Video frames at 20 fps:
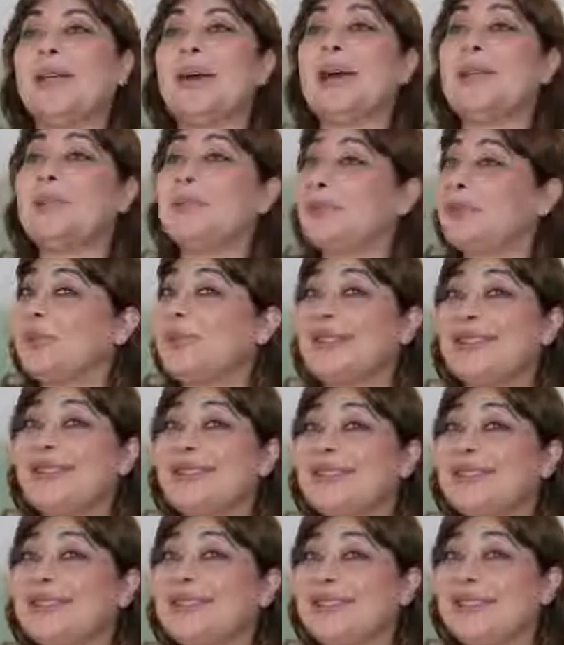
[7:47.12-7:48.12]
I should
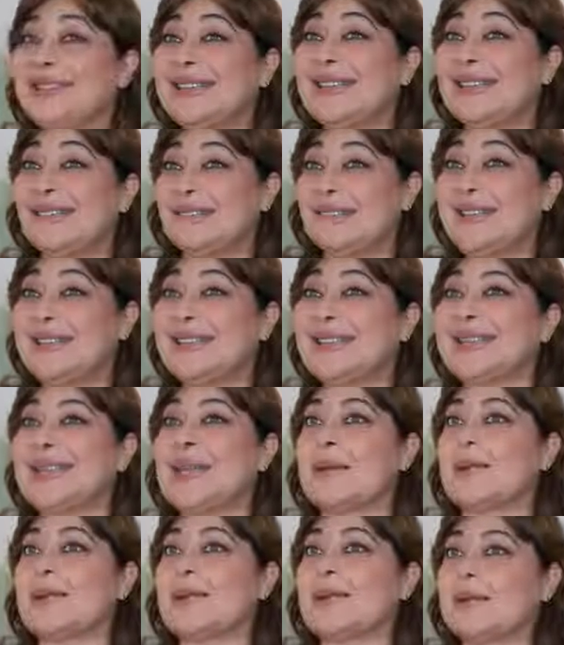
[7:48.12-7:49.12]
really see their faces.
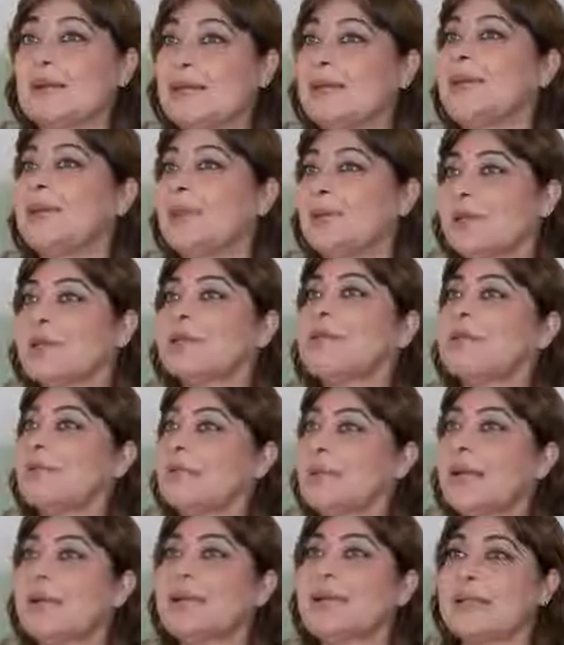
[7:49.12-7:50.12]
I mean, it really was
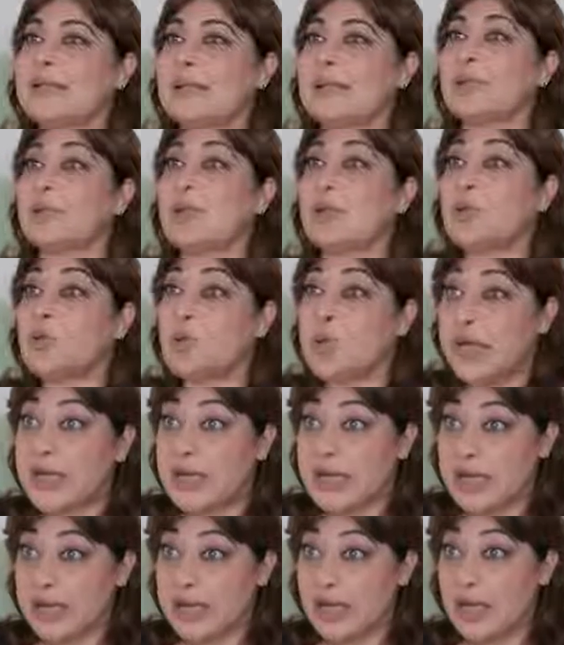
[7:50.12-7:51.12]
like they said,
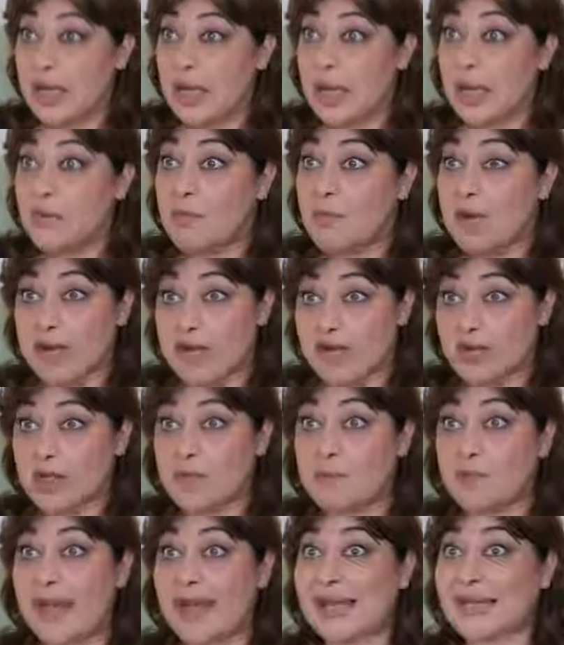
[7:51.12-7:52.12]
really?
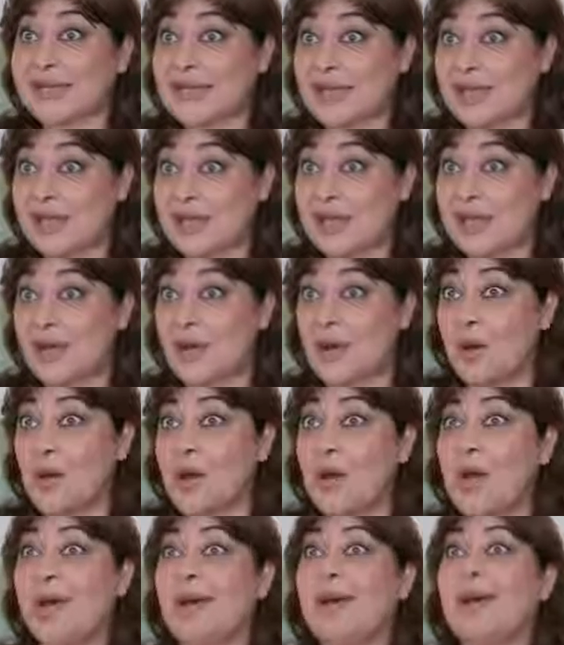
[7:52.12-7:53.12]
Malaysia passed such a law?
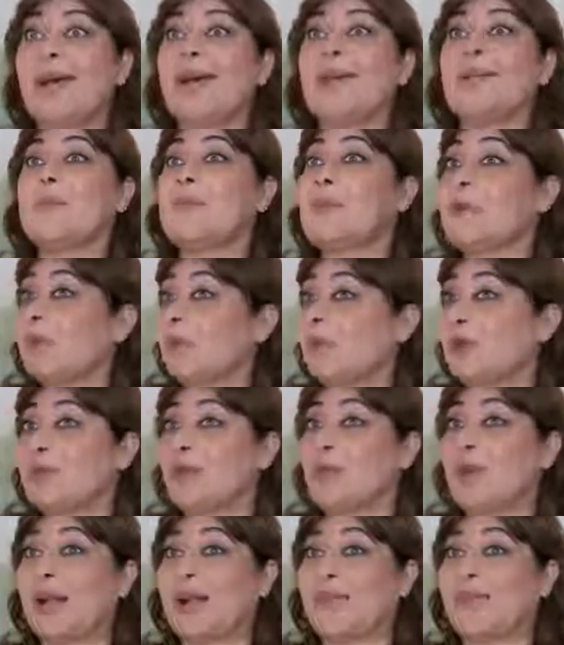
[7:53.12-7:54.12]
The people from
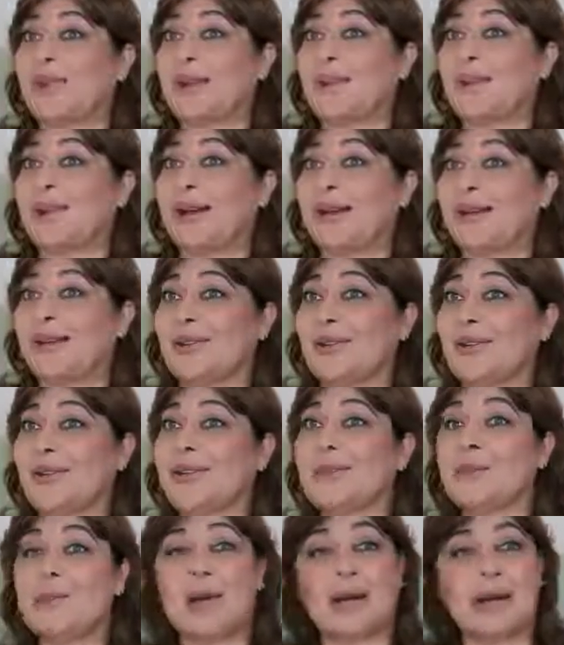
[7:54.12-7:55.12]
the Welfare Party in
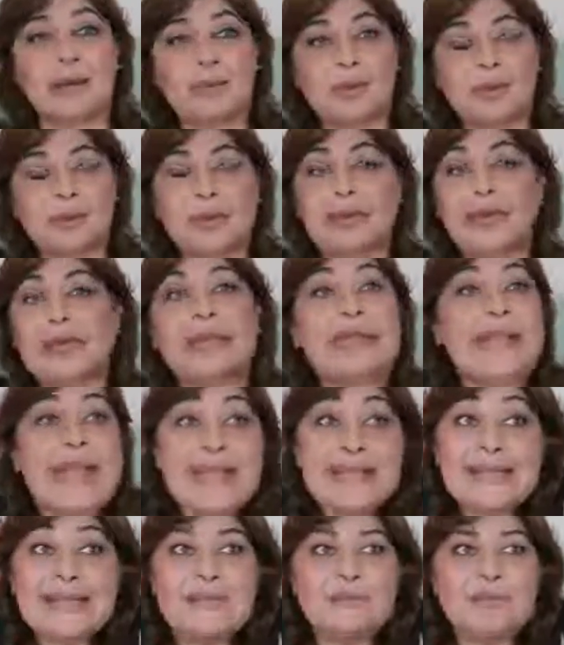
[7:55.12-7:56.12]
the parliament said,
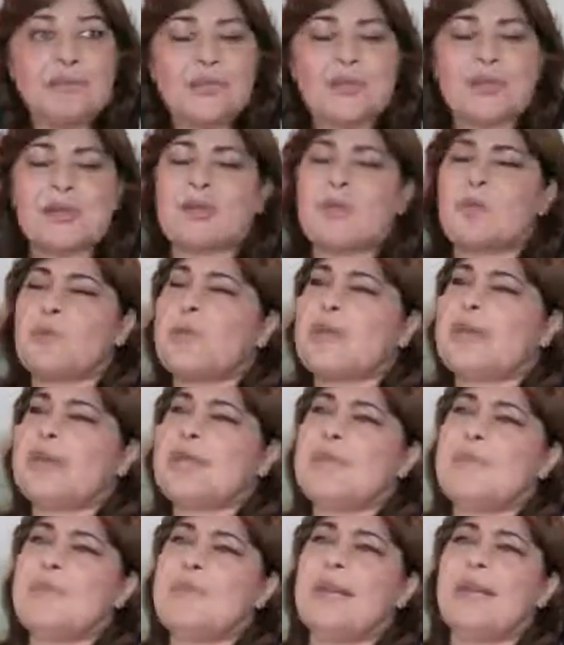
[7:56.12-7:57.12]
yes, of course. So we
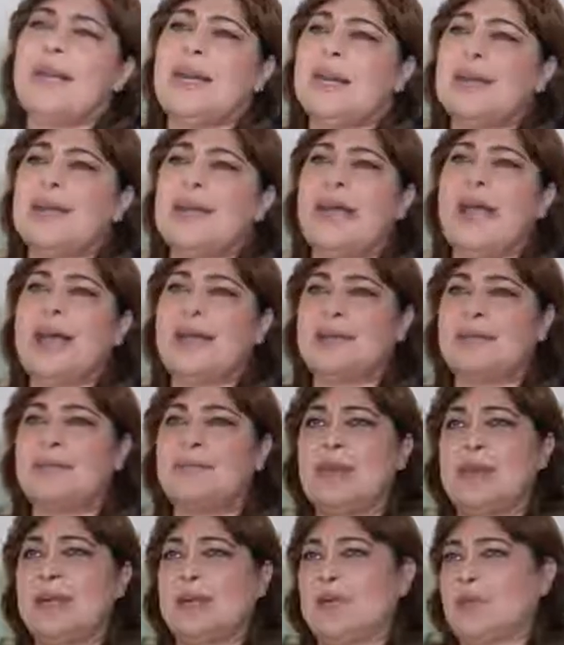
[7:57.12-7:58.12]
immediately had the
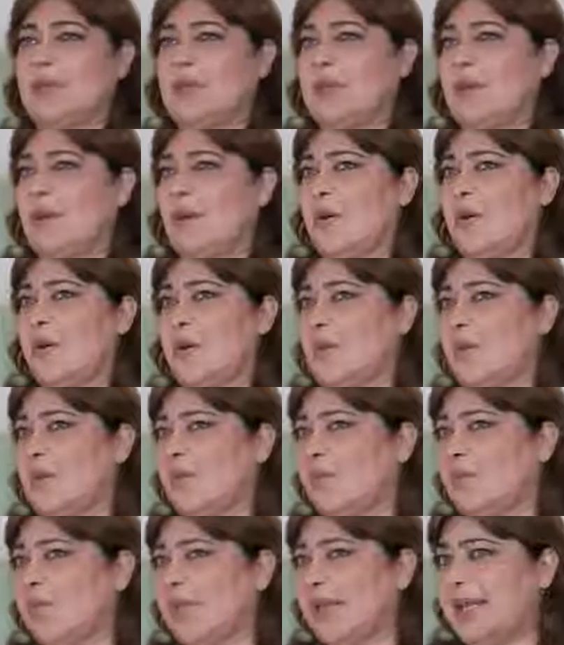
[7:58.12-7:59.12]
Malaysian law
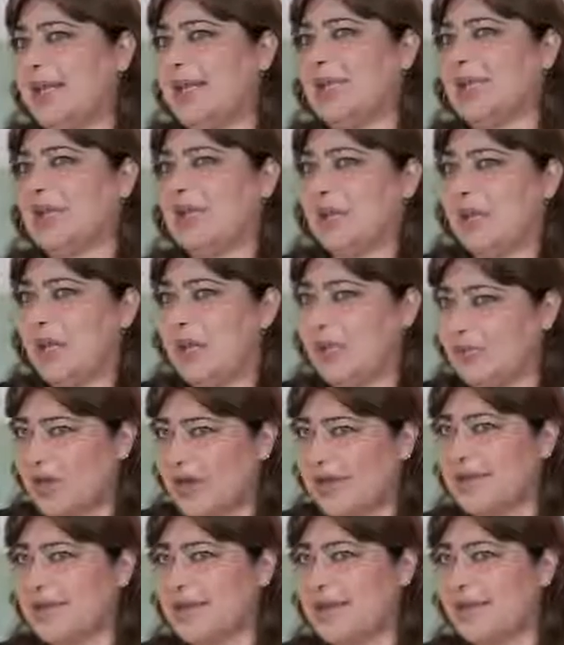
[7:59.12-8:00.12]
from Malaysia
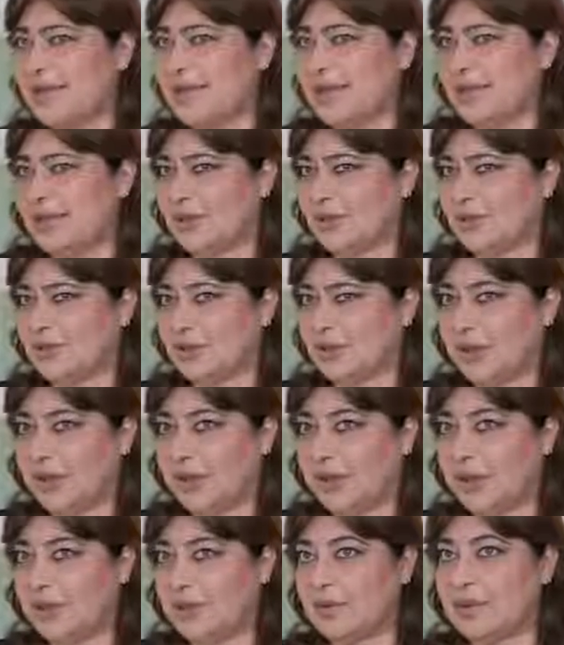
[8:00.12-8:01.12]
translated into
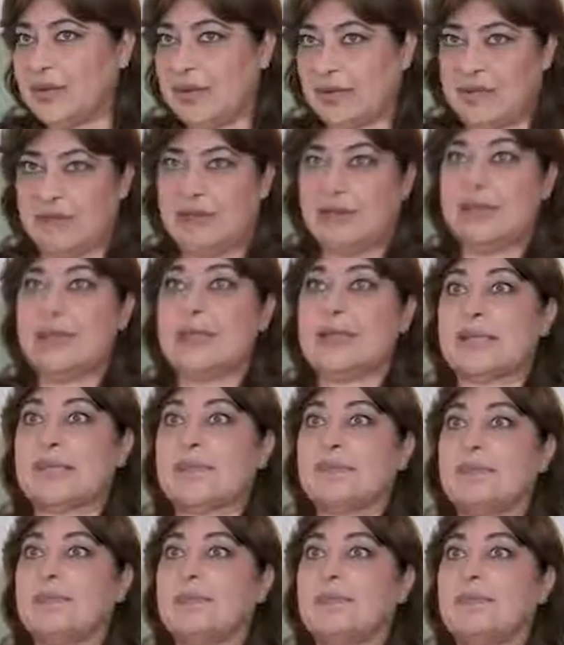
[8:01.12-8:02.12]
Turkey. We said, here it is.
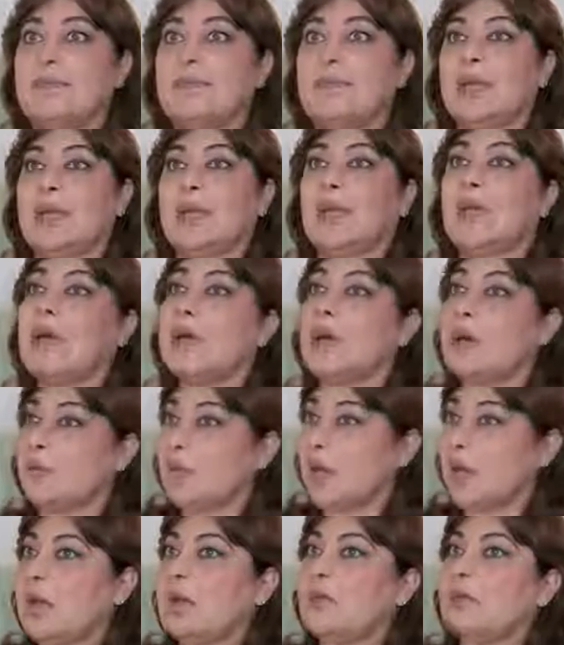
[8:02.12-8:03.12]
You know, and
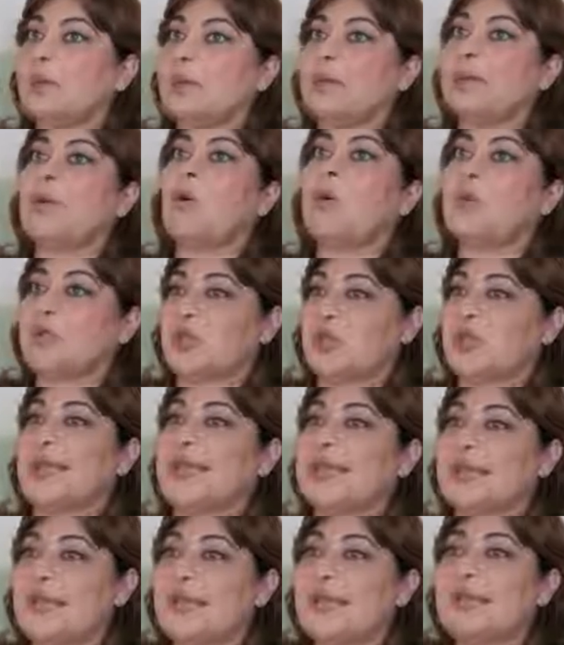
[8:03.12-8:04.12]
with the official
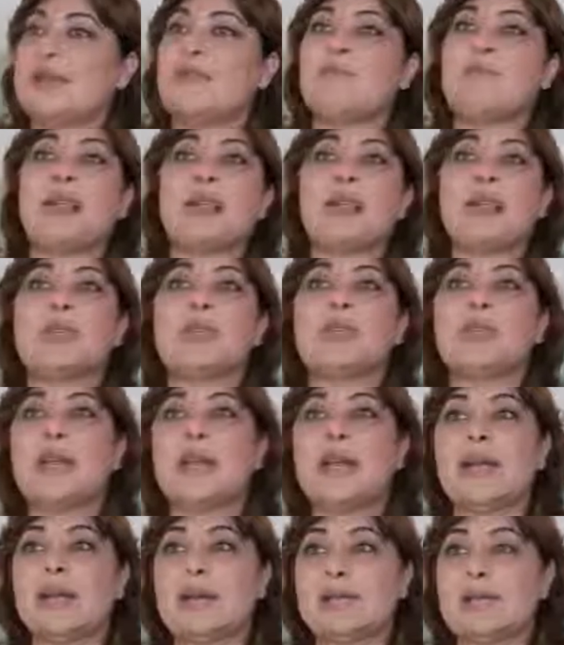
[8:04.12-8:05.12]
gazette on
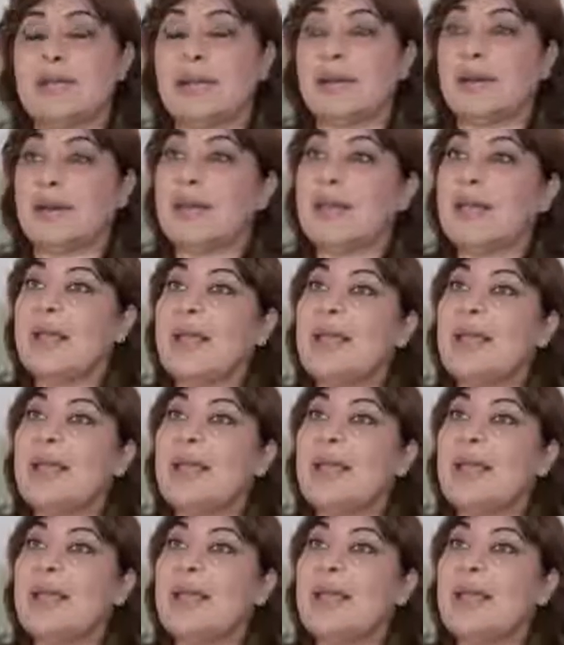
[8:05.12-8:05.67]
Malaysia and etc.